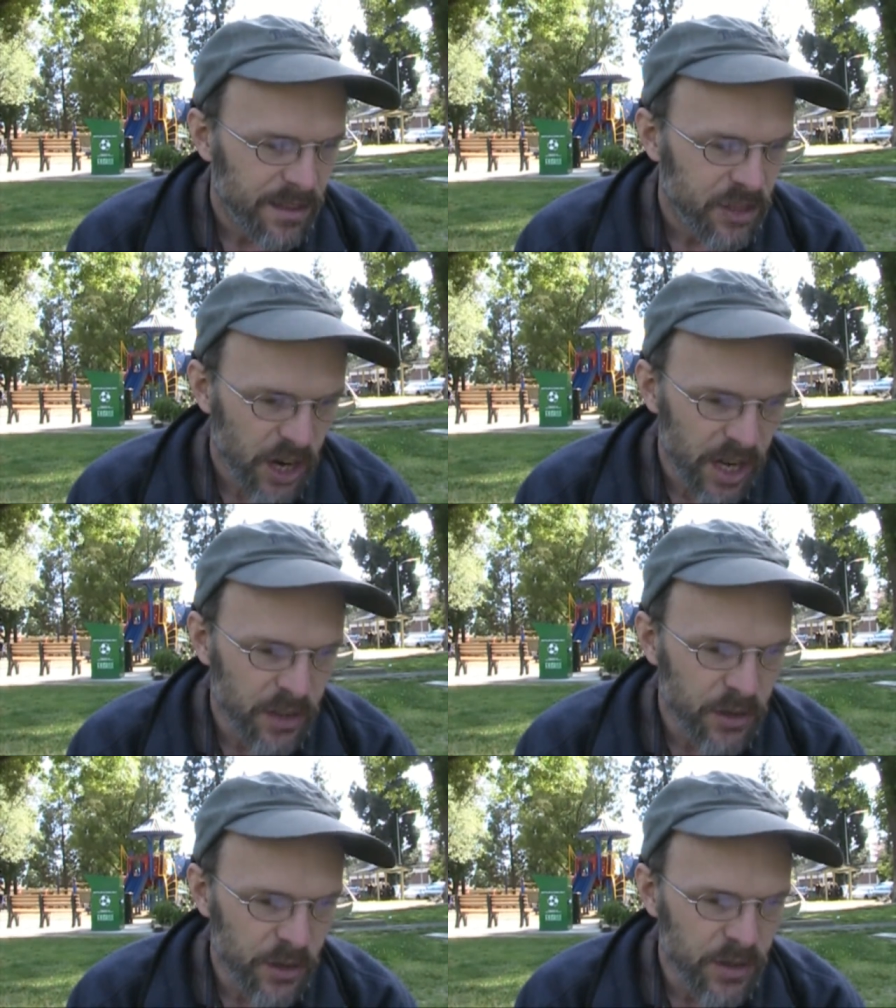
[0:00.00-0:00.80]
The
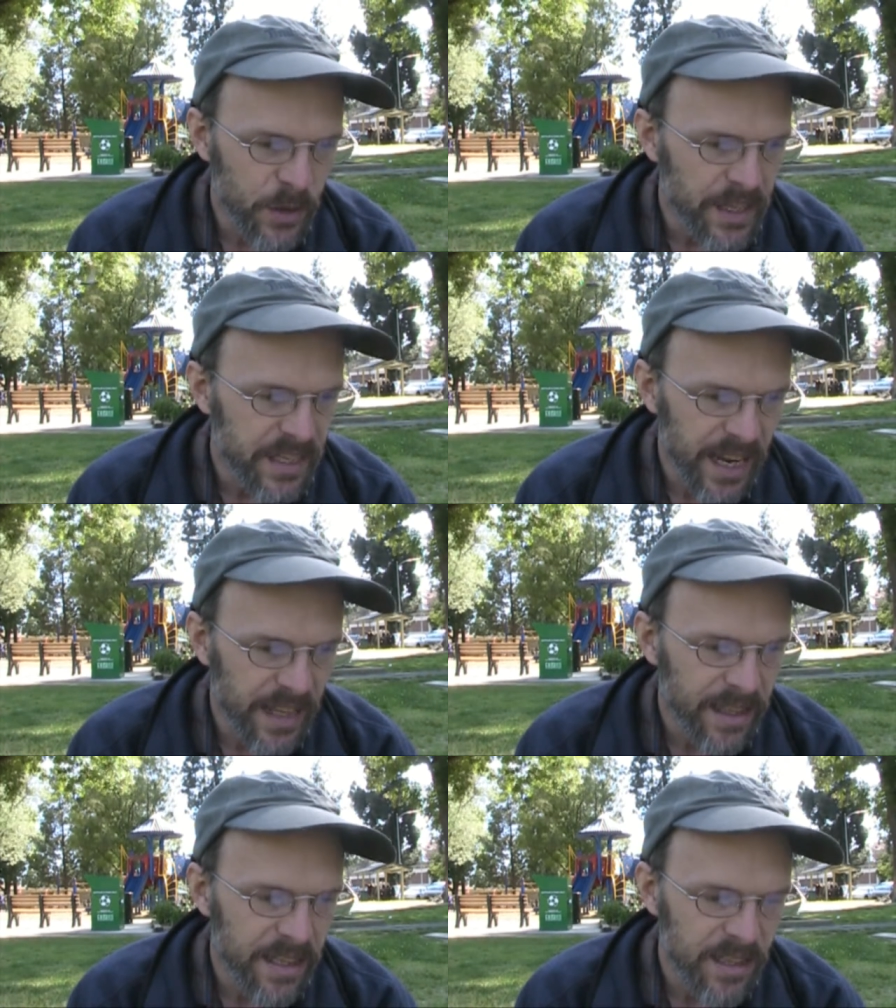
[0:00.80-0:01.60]
child turns away
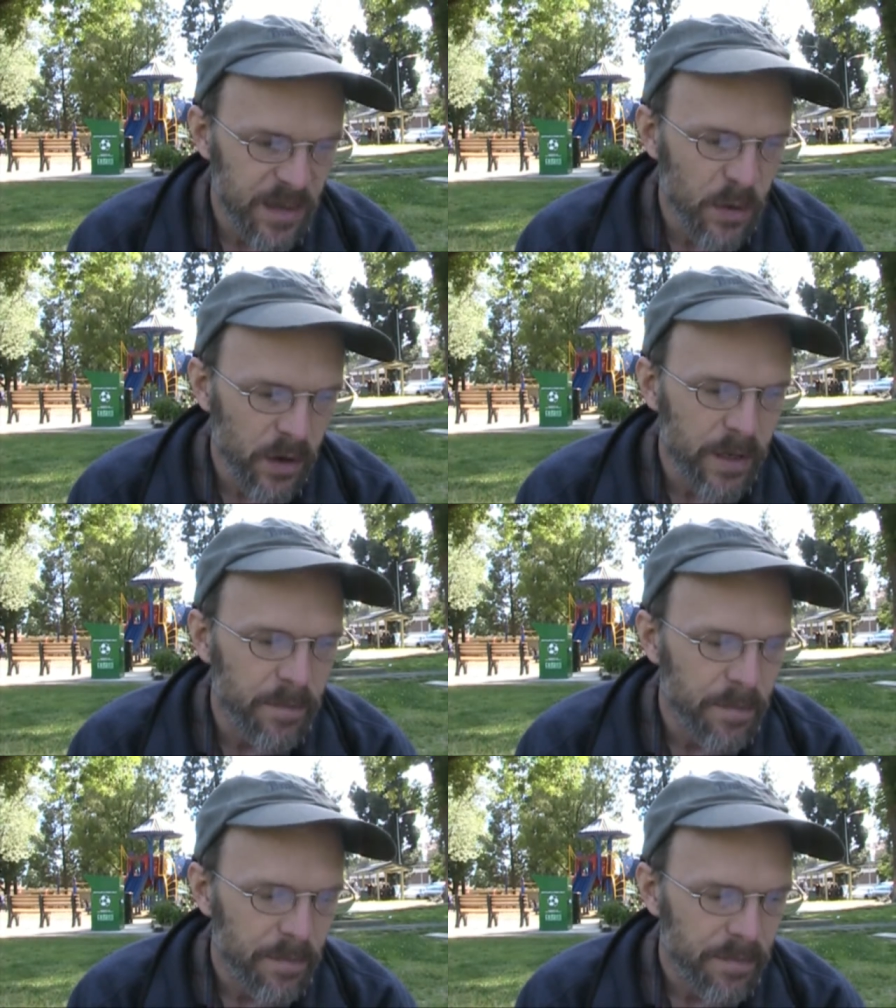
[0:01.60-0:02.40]
sadly
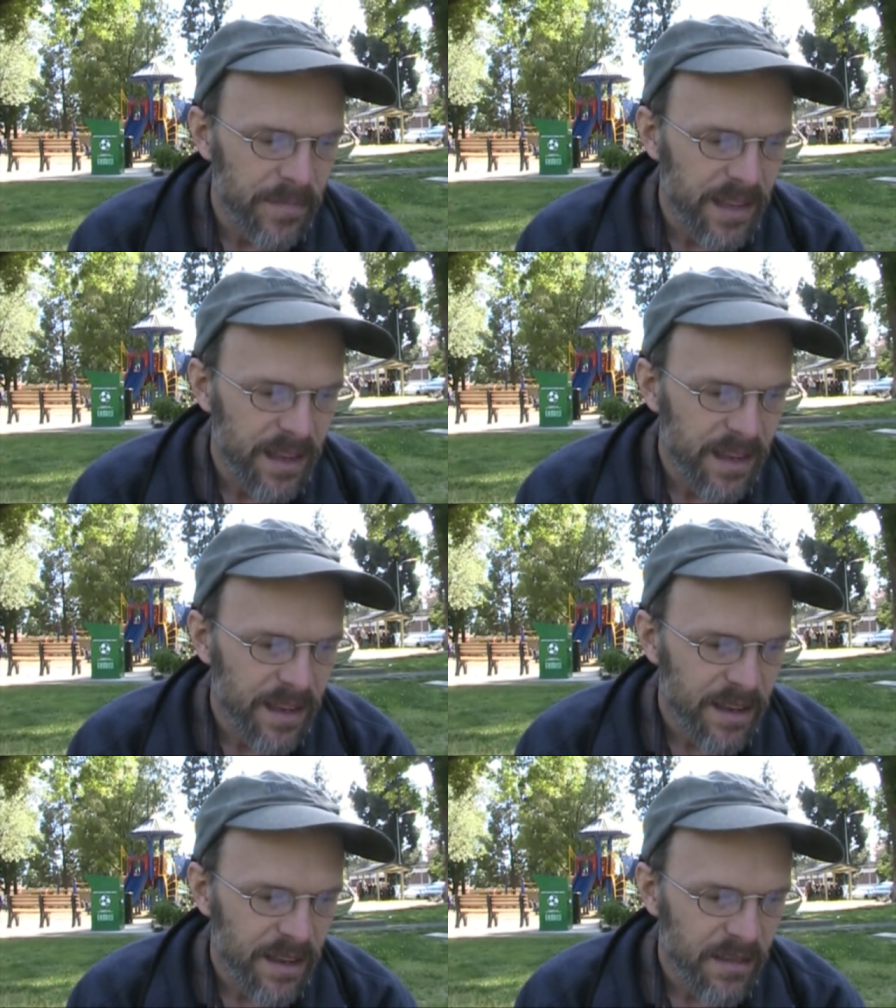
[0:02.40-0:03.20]
disappointed.
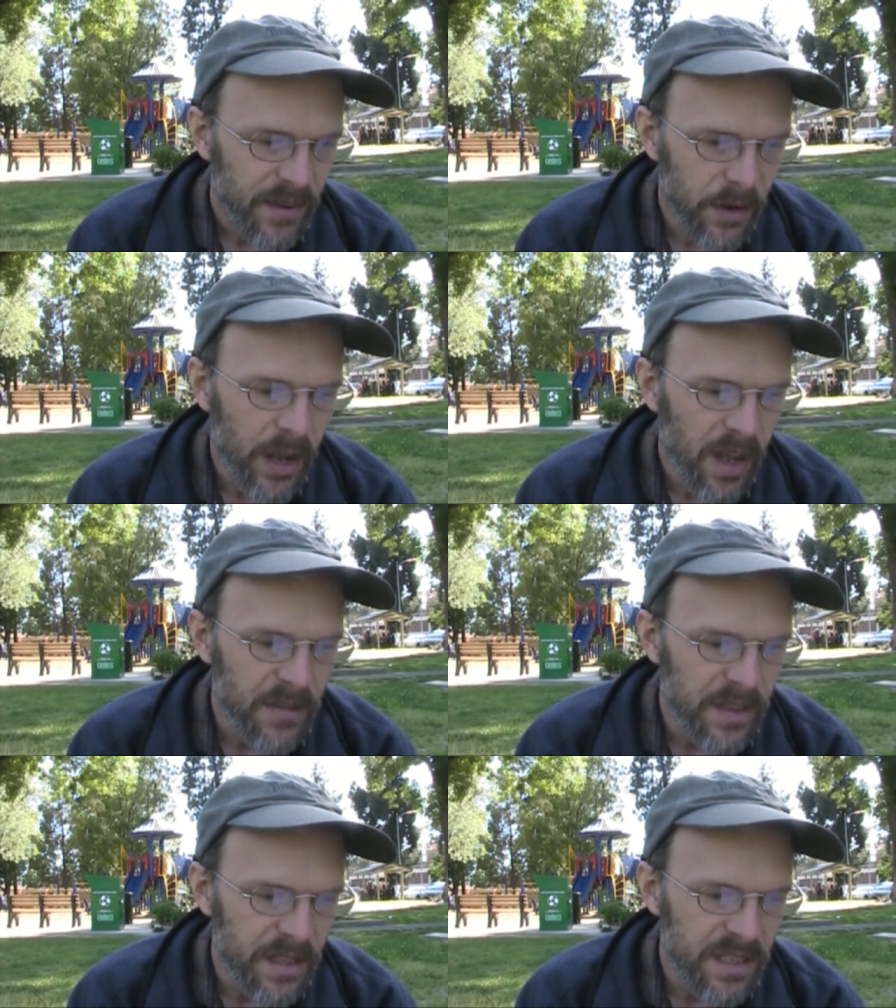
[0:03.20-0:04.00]
Very
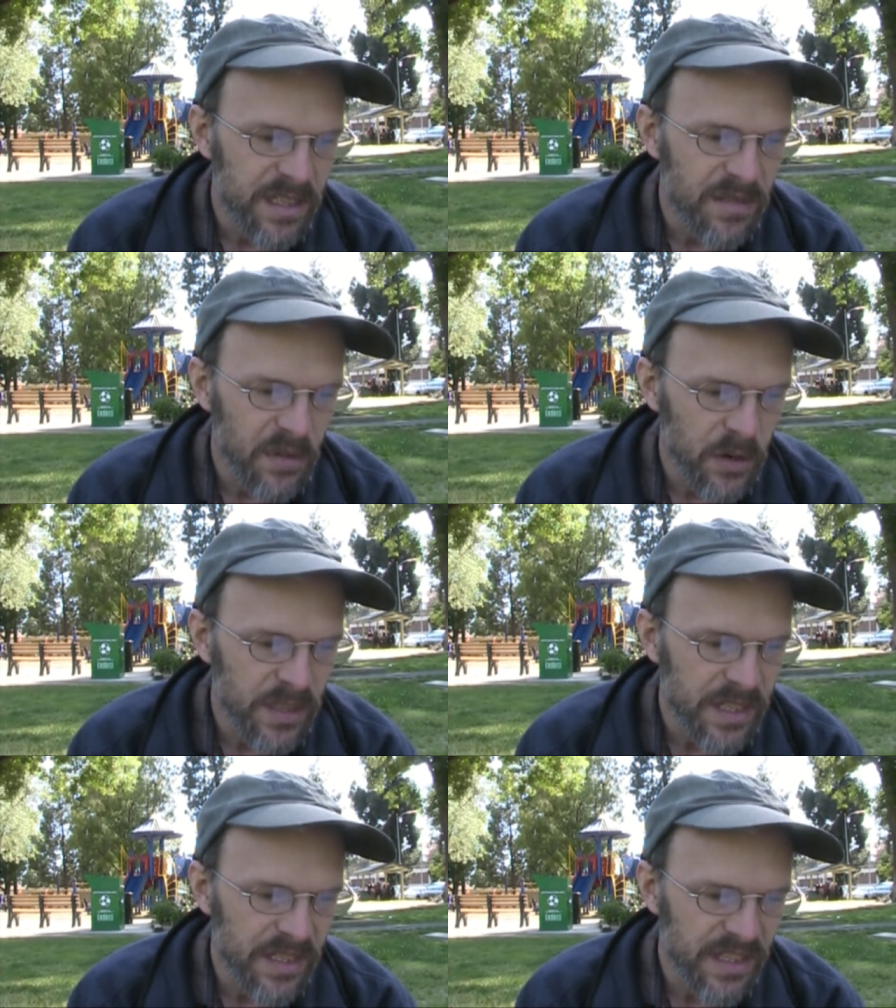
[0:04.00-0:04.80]
often, this is the
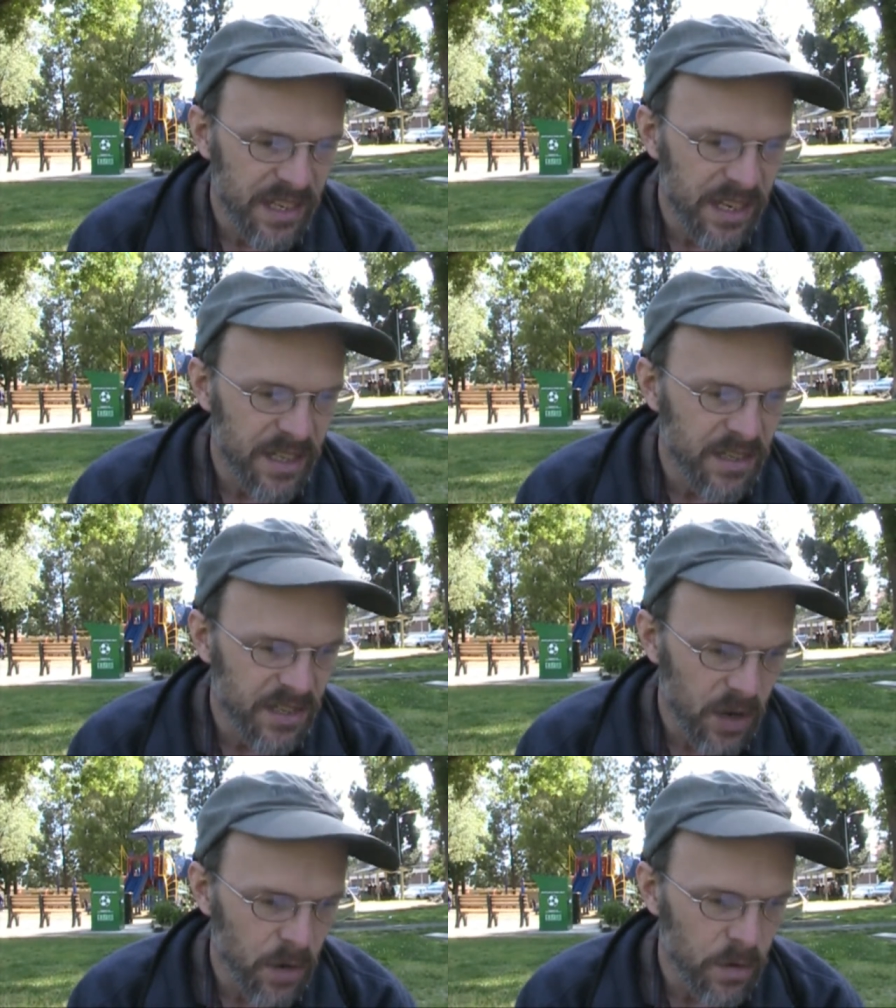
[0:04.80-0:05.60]
first seed
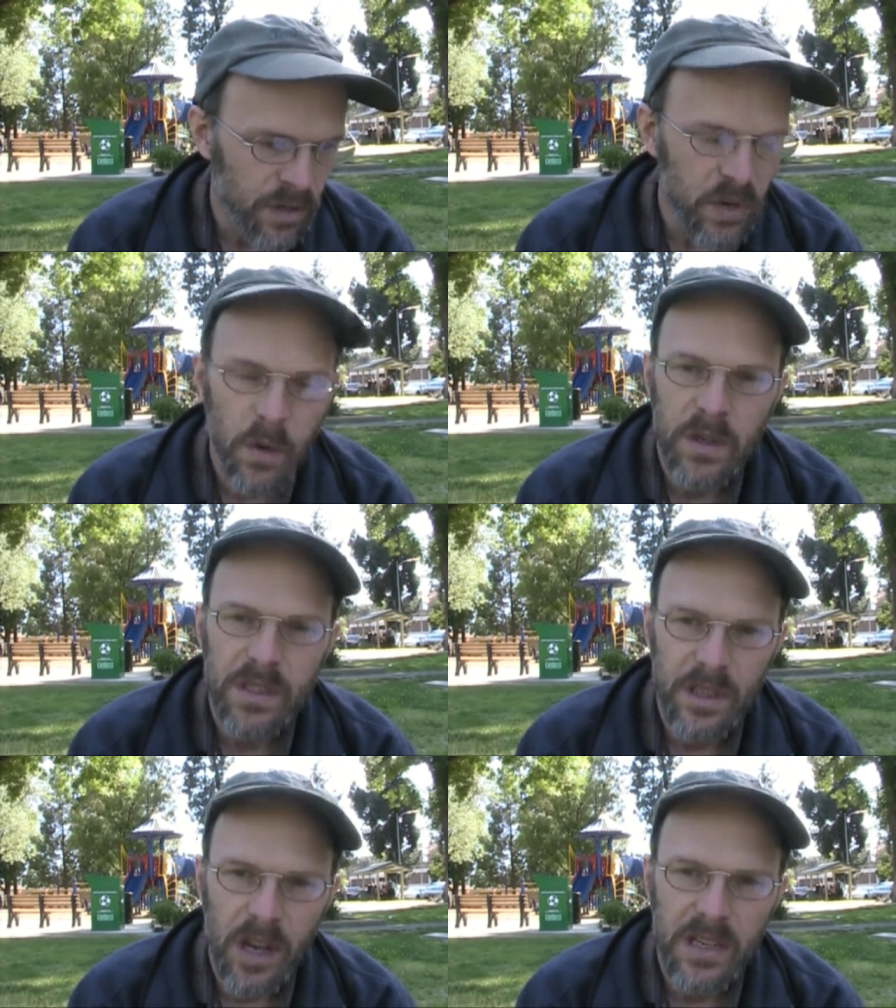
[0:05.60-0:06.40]
sown
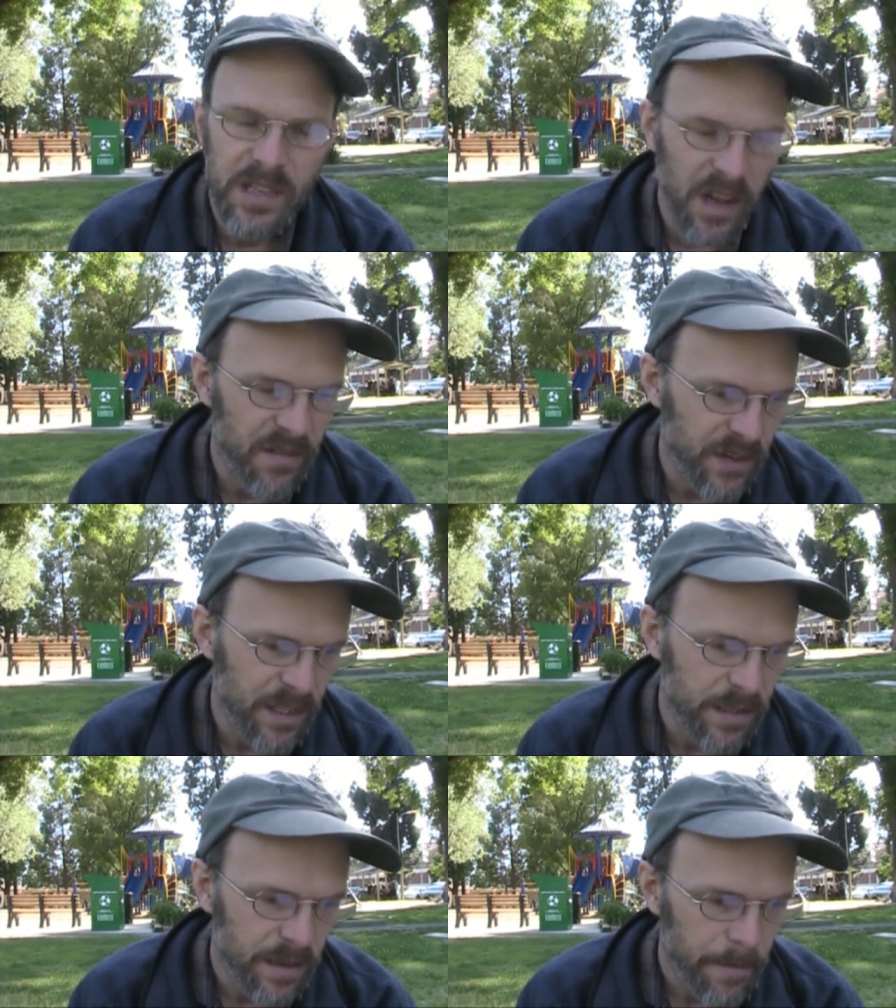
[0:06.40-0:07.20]
towards lost
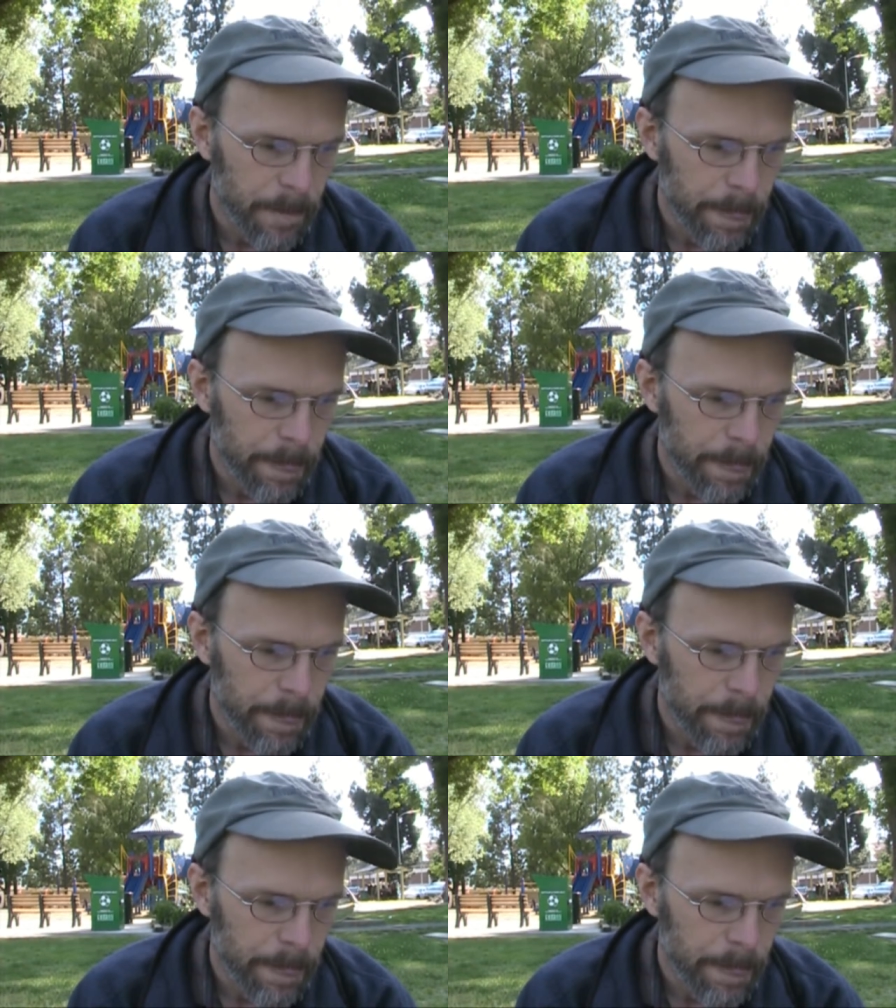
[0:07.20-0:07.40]
confidence.